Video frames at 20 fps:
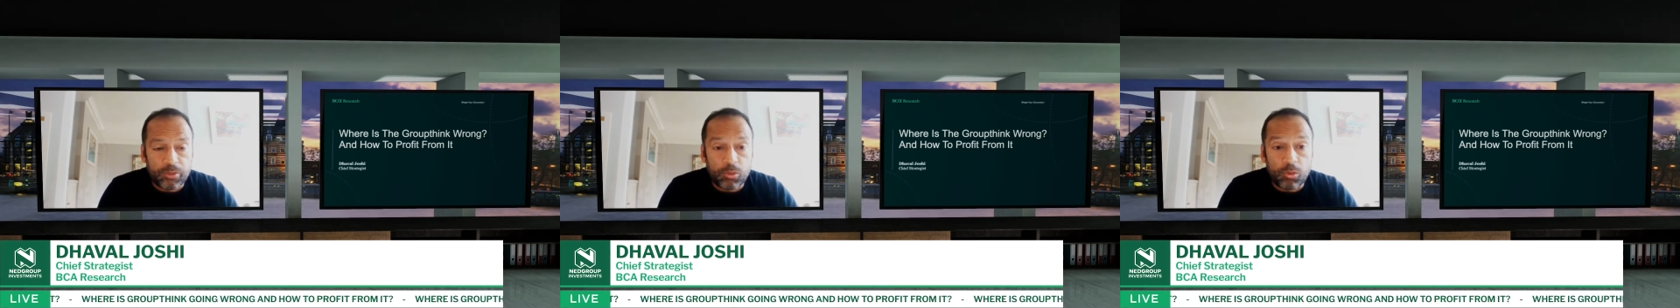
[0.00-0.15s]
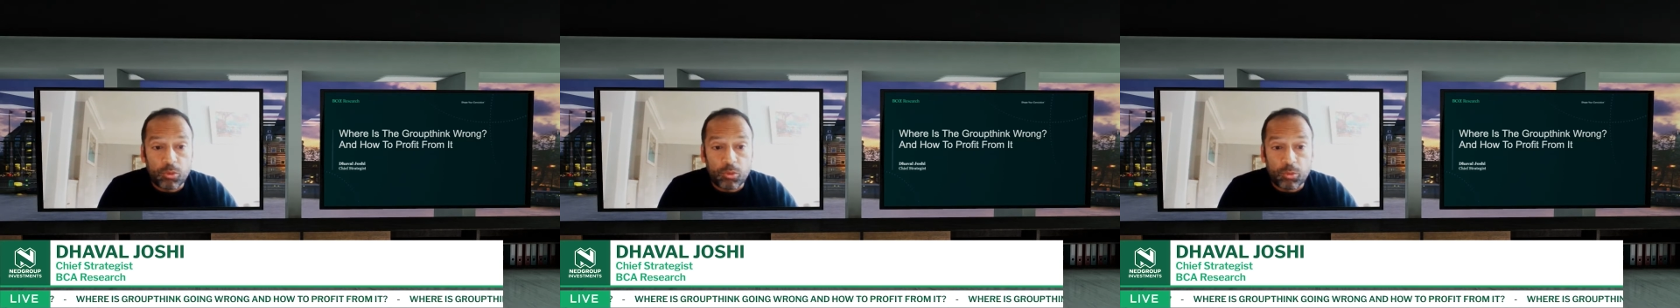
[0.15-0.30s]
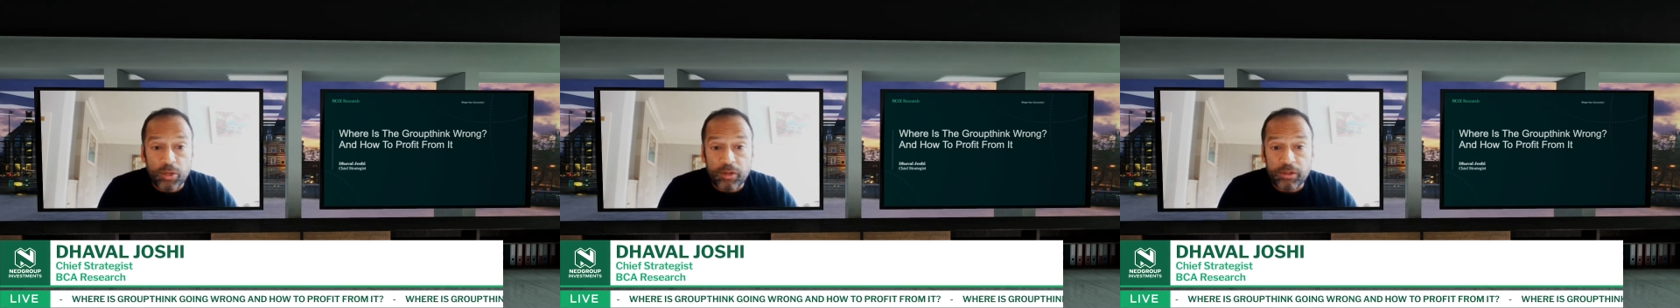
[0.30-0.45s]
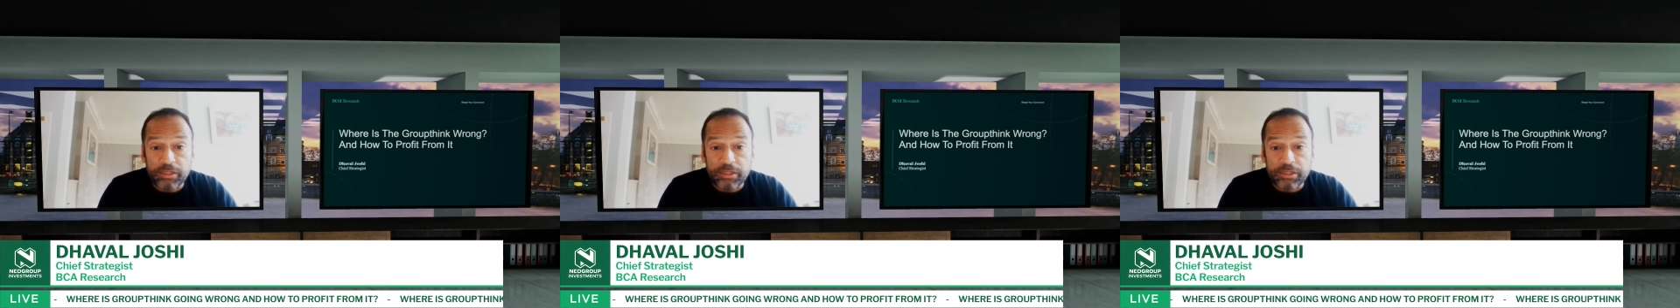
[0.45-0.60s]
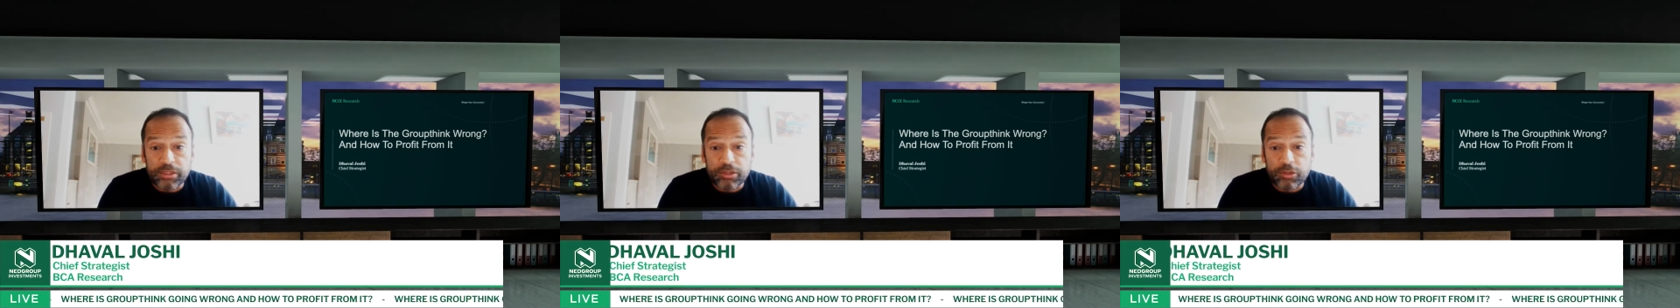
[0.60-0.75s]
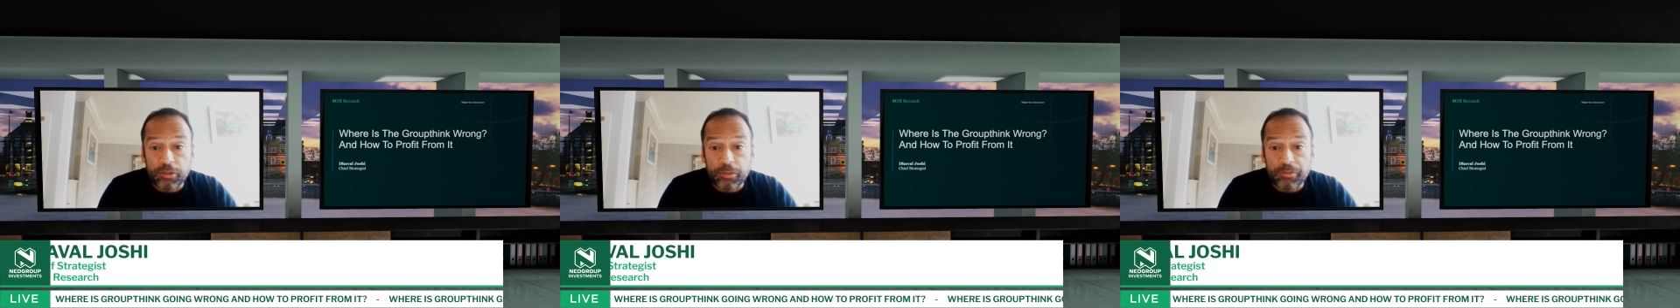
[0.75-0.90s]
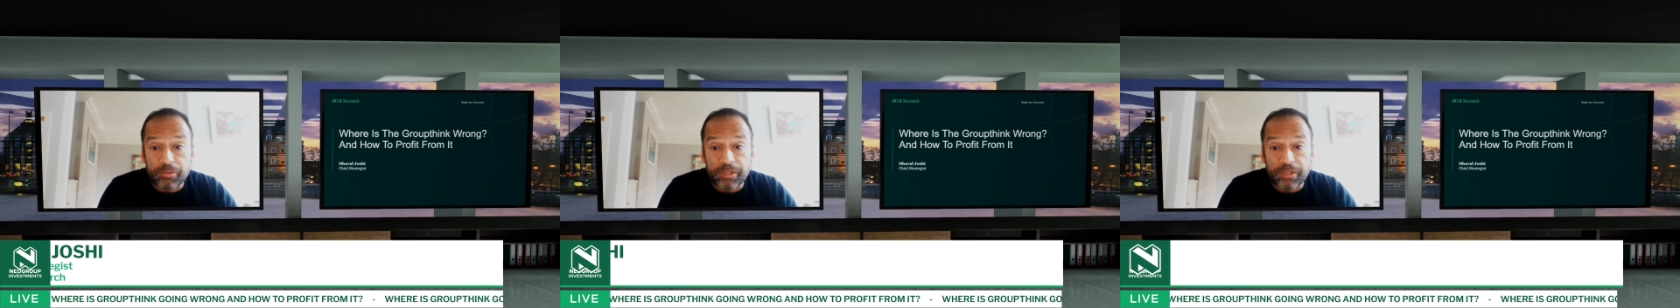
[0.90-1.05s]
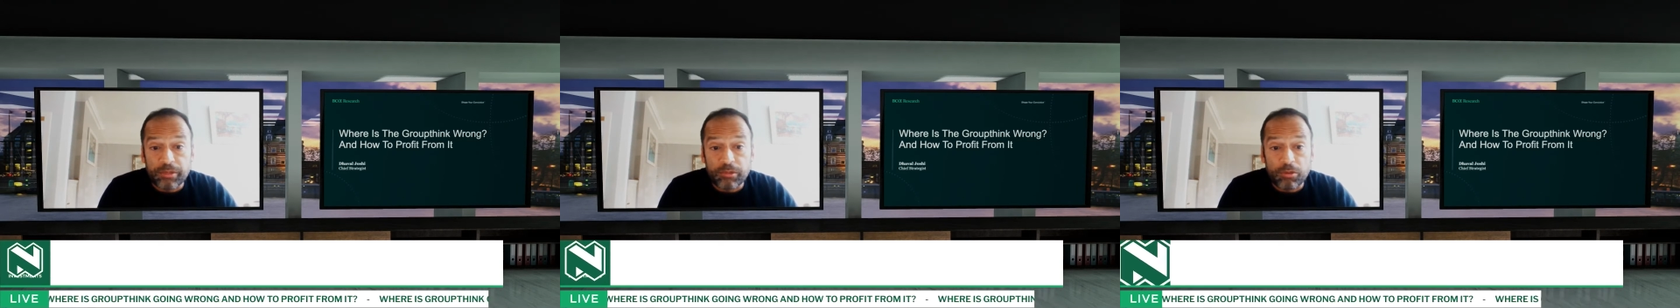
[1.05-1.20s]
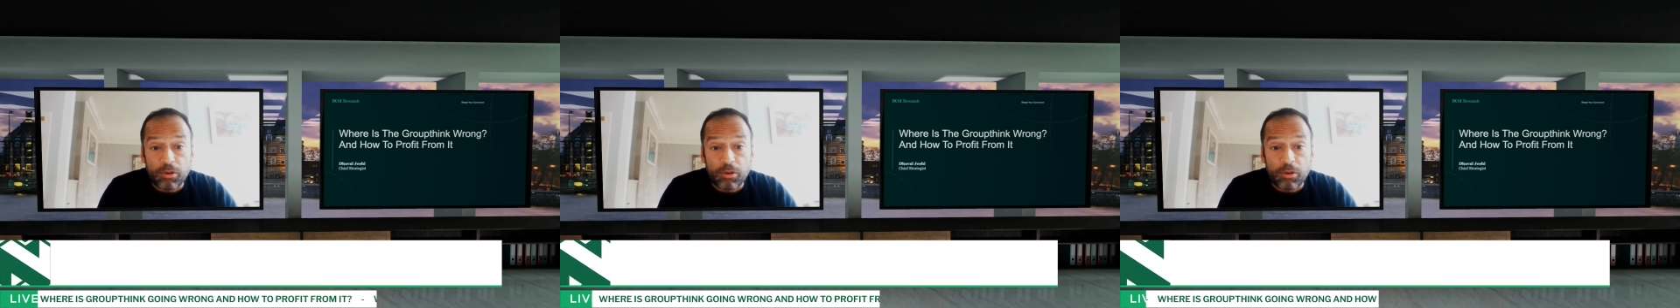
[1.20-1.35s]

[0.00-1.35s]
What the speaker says: called Where is the Groupthink